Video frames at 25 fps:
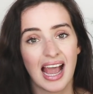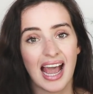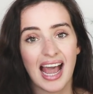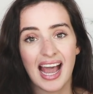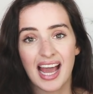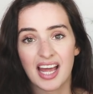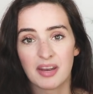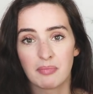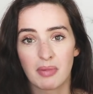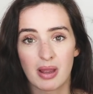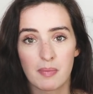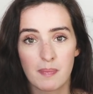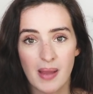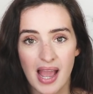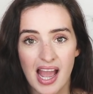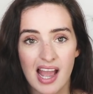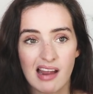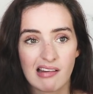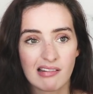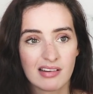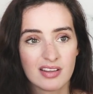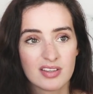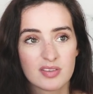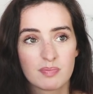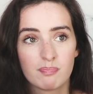And my
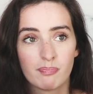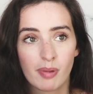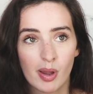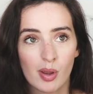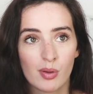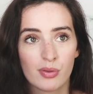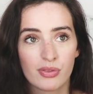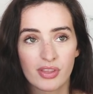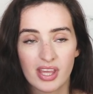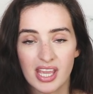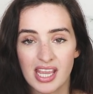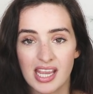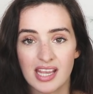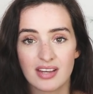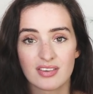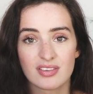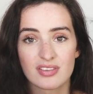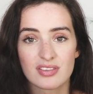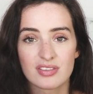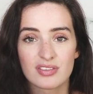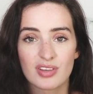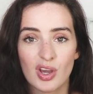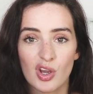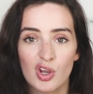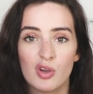parents both eat
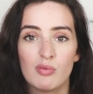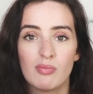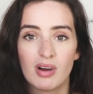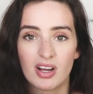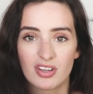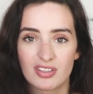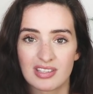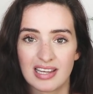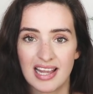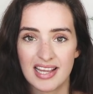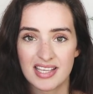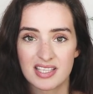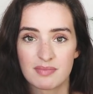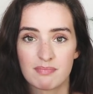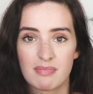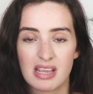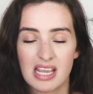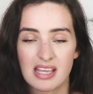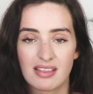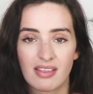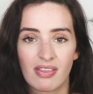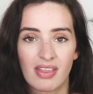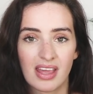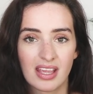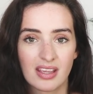so much less
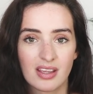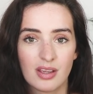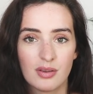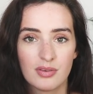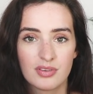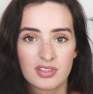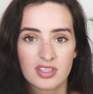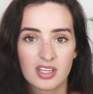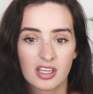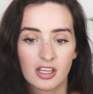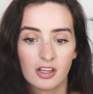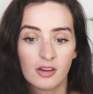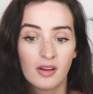meat than they used to.